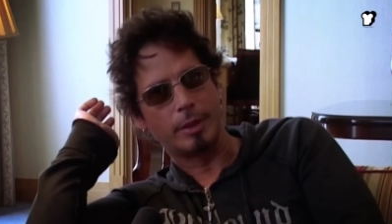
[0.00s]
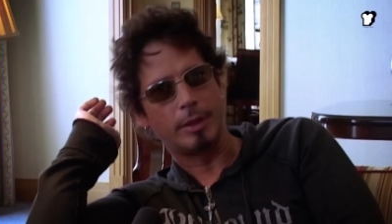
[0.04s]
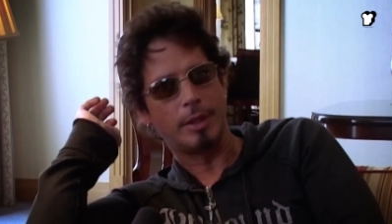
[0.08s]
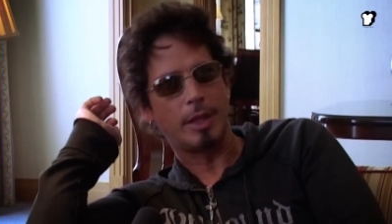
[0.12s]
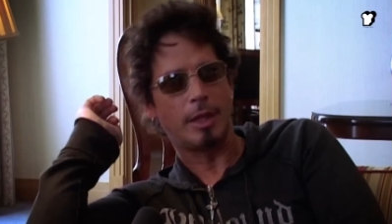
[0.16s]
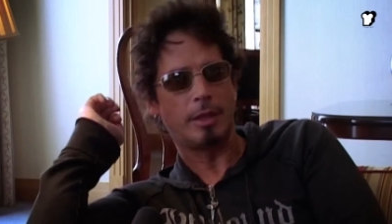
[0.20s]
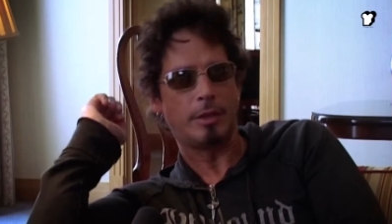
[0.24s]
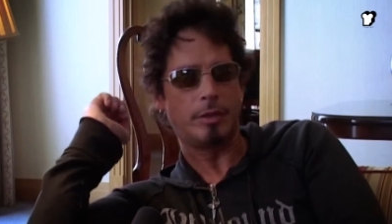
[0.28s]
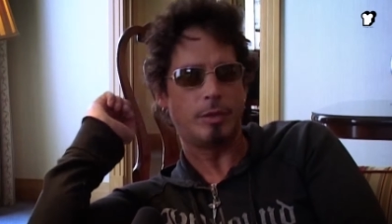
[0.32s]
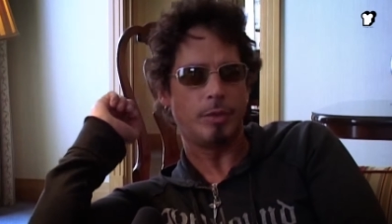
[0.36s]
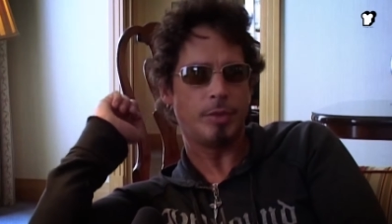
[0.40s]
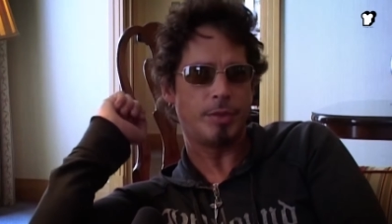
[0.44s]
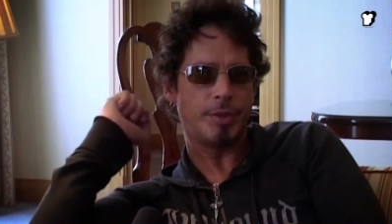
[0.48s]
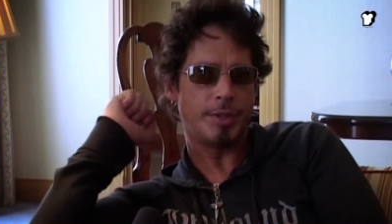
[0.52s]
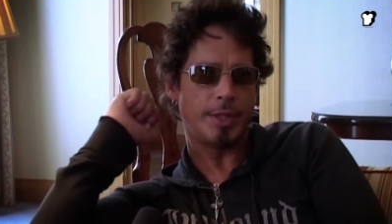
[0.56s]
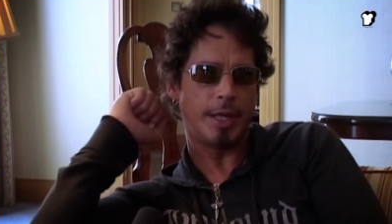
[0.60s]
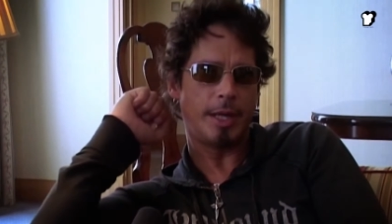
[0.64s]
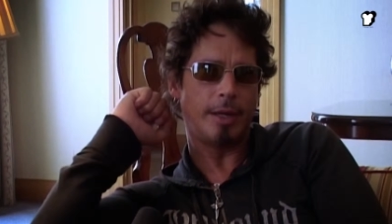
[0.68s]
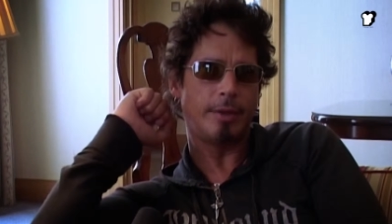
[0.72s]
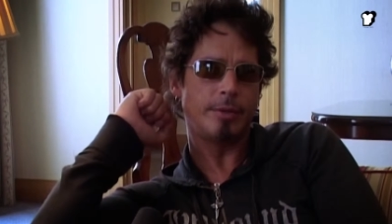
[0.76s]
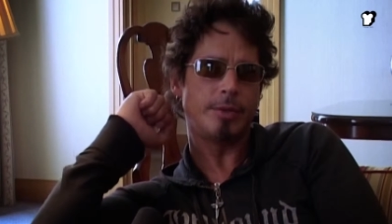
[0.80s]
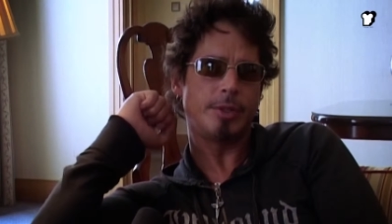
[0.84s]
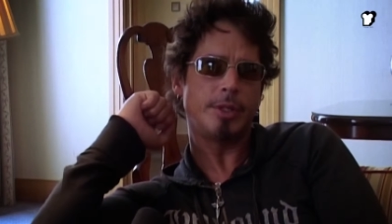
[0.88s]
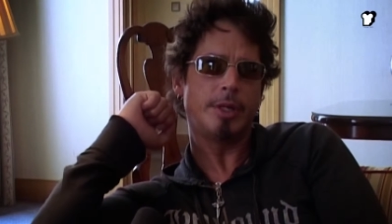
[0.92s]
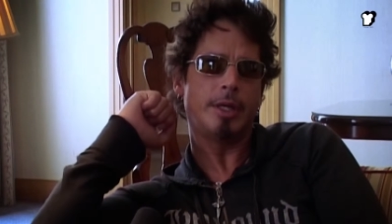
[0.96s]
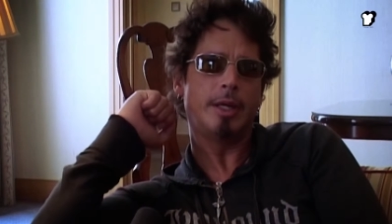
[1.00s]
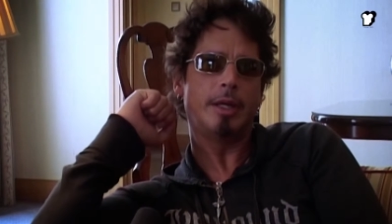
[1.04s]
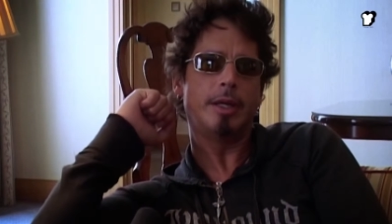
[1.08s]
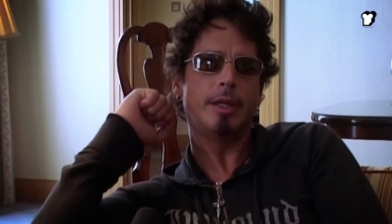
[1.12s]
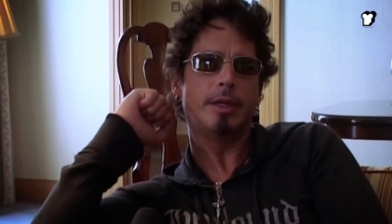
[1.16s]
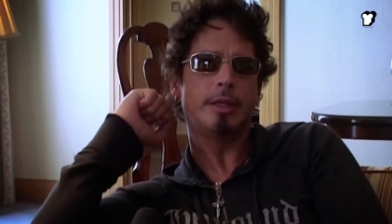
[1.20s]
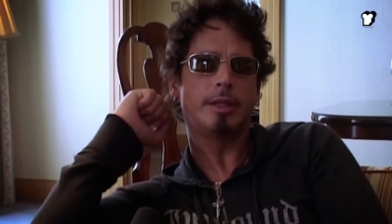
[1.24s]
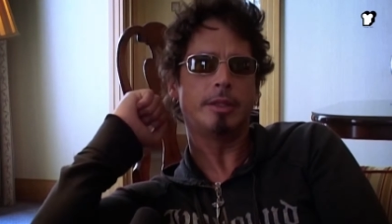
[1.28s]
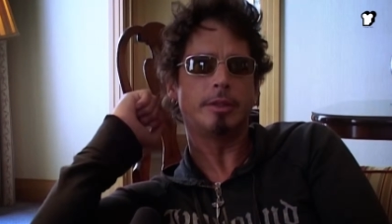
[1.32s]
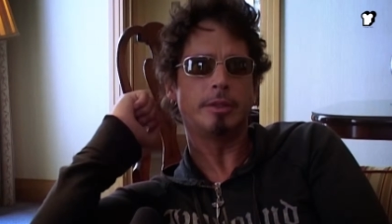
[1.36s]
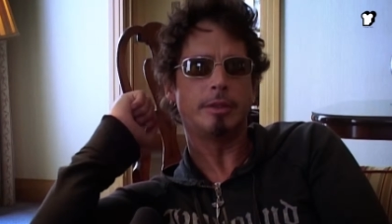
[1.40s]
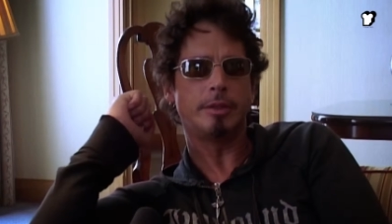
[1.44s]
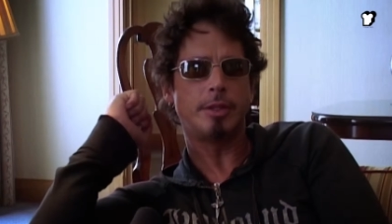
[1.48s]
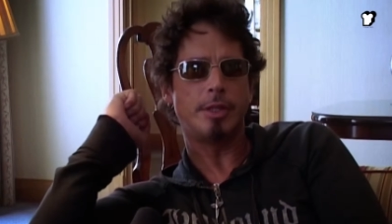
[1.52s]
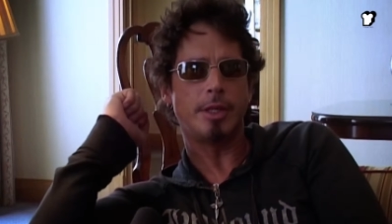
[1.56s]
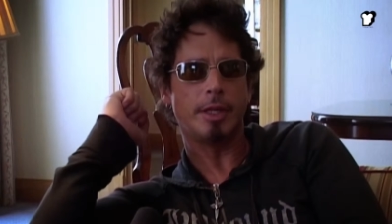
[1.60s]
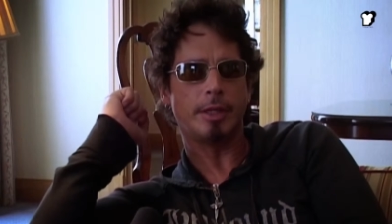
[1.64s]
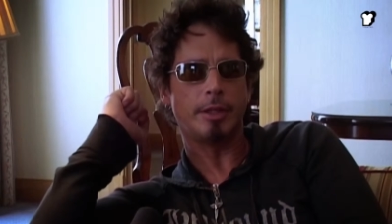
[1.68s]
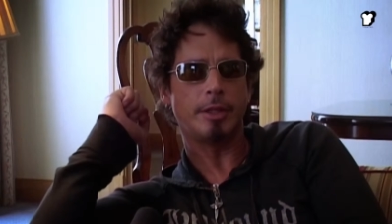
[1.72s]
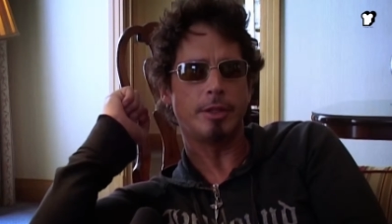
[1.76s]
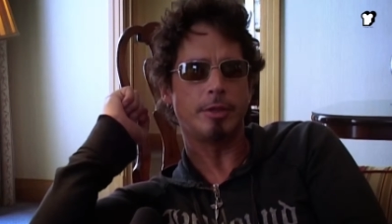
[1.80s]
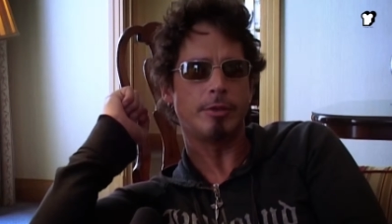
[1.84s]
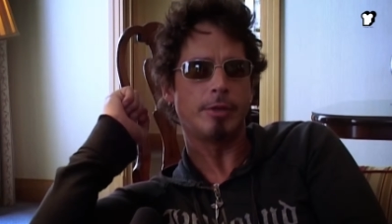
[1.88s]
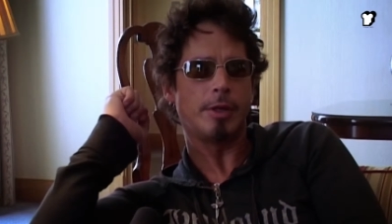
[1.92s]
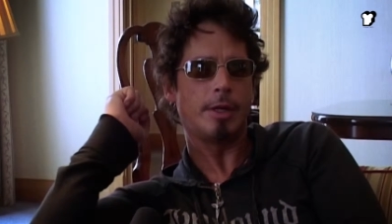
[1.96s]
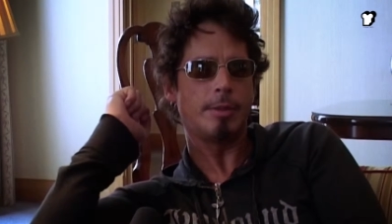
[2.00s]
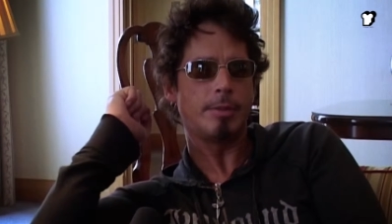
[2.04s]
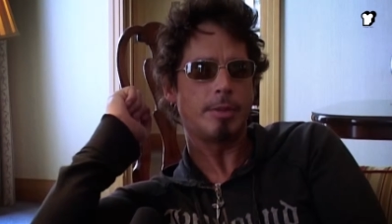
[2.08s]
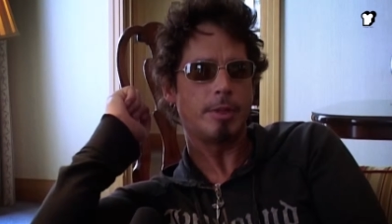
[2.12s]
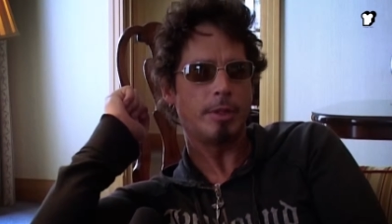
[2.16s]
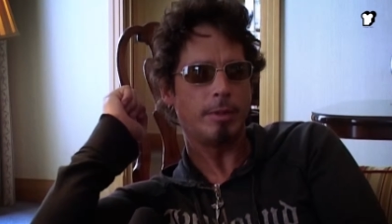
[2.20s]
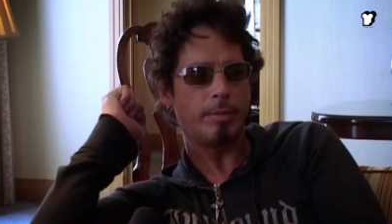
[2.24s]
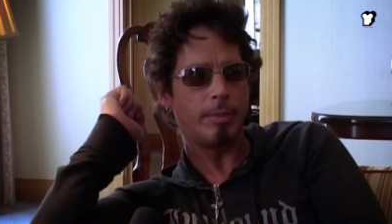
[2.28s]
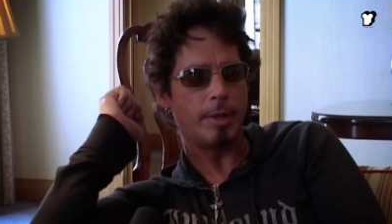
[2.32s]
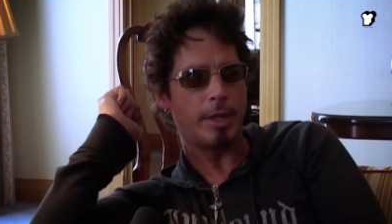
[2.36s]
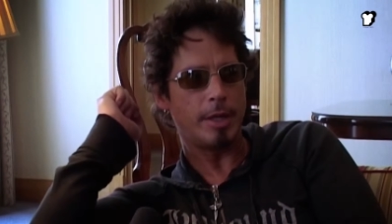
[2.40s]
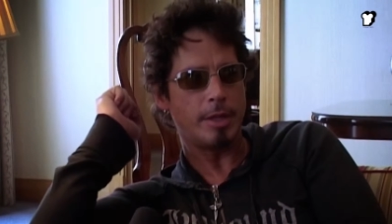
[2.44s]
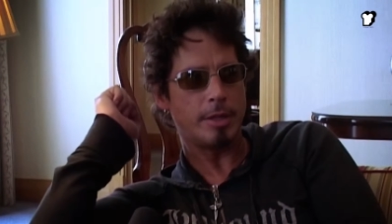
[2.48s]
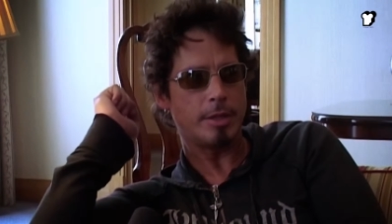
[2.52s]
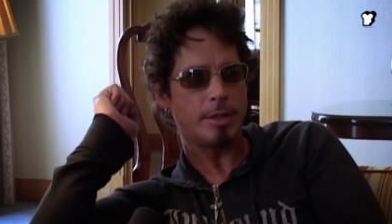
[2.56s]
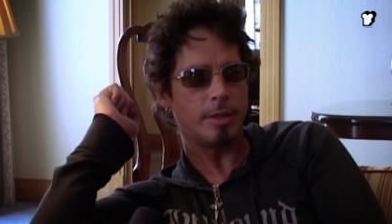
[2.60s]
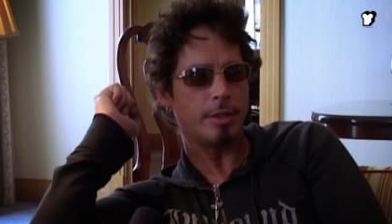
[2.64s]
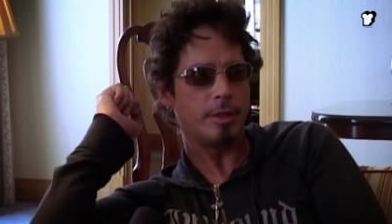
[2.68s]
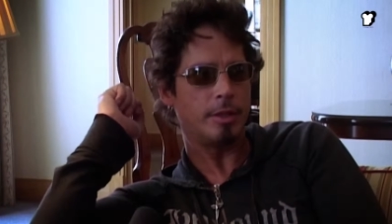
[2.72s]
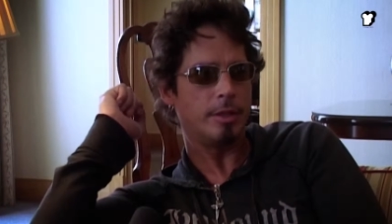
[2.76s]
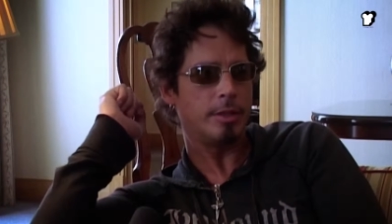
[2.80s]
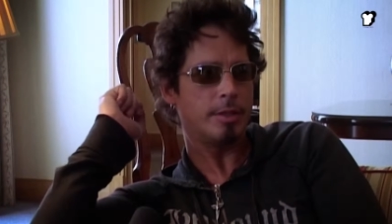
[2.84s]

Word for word: and then do a sound check and check the drums and the bass and